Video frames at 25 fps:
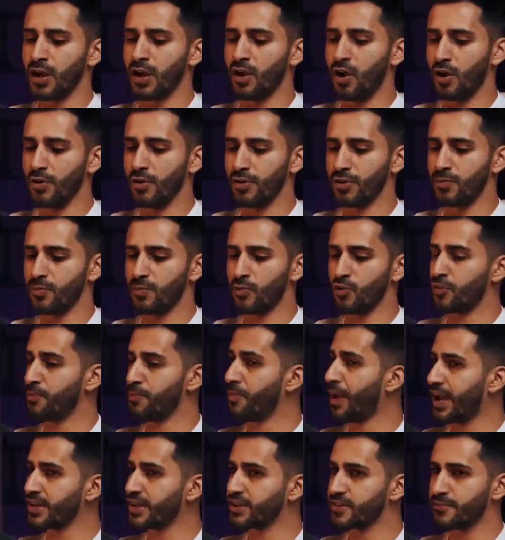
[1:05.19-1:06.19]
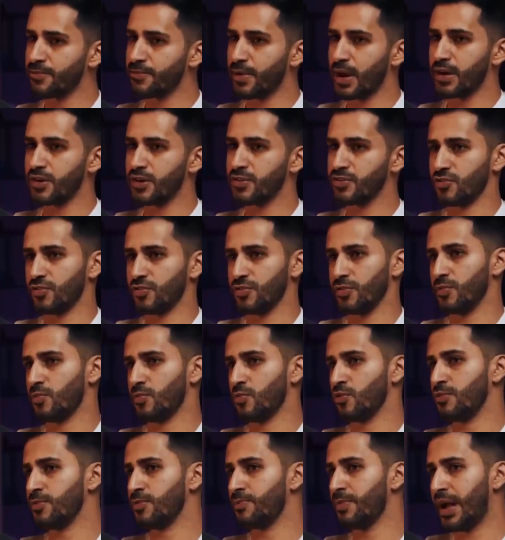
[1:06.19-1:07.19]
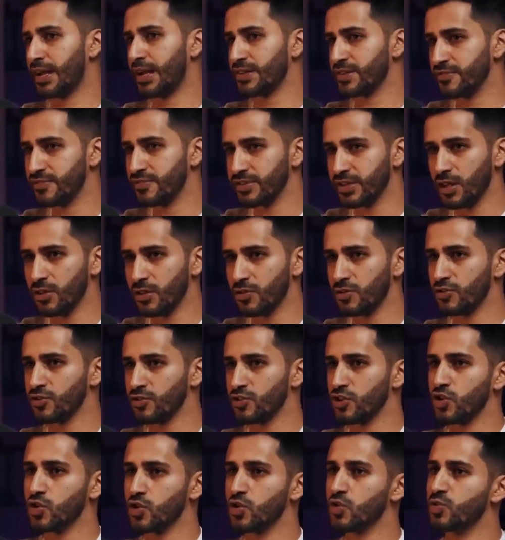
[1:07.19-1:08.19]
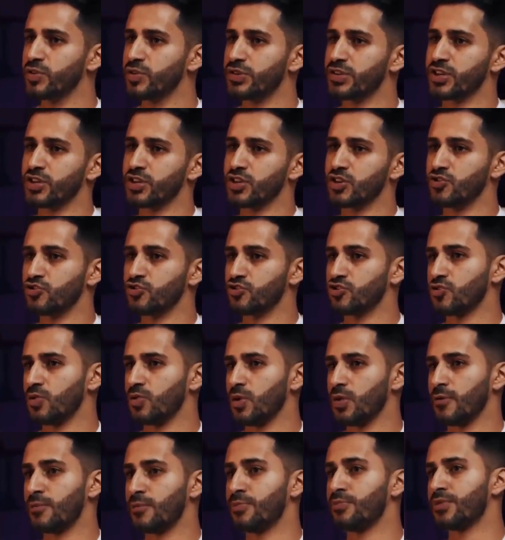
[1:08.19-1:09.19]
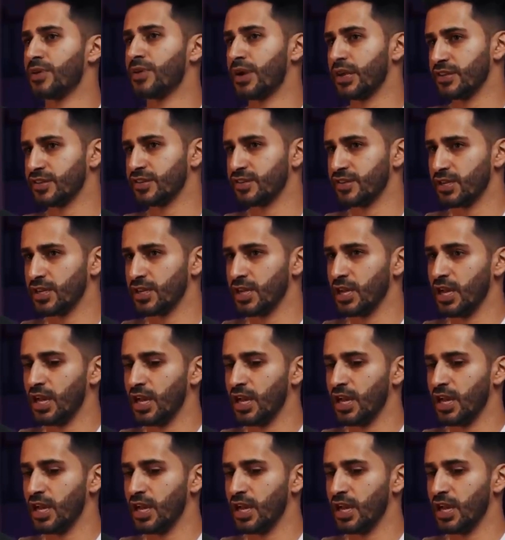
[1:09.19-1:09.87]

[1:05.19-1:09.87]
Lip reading: Are there more passive buyers? Are there more passive sellers? Who is in control of price?